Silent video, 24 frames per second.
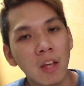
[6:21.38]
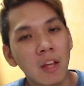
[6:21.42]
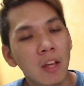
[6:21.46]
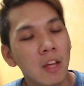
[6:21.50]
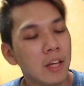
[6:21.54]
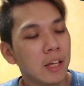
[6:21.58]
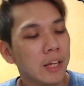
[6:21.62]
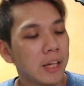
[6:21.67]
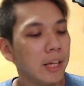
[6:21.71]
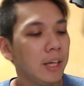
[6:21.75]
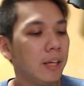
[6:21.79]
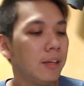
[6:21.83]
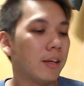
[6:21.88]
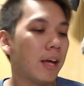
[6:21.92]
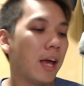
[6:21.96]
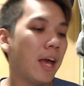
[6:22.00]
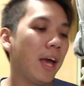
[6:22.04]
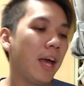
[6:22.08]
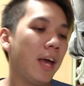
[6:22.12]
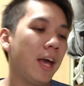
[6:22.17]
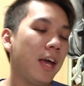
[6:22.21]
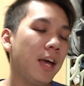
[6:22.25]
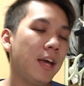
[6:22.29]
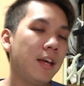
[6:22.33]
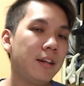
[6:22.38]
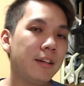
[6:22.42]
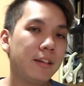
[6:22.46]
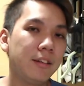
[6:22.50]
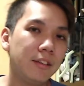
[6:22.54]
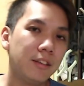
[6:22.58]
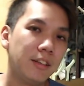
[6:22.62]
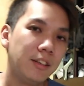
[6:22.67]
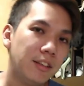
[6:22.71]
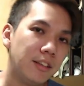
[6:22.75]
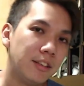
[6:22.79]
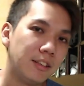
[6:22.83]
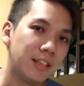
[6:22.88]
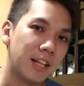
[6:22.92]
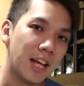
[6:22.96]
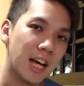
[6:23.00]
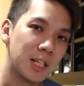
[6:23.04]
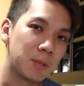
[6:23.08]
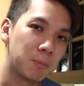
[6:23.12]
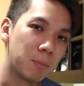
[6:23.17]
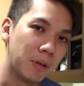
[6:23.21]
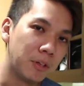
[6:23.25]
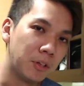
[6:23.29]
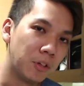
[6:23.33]
Okay, and
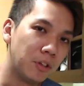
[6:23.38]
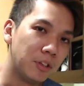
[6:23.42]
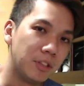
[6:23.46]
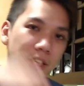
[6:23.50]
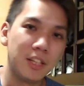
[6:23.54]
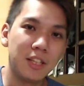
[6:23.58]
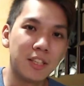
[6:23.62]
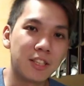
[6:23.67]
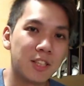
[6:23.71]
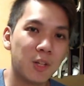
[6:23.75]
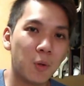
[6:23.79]
last but not least,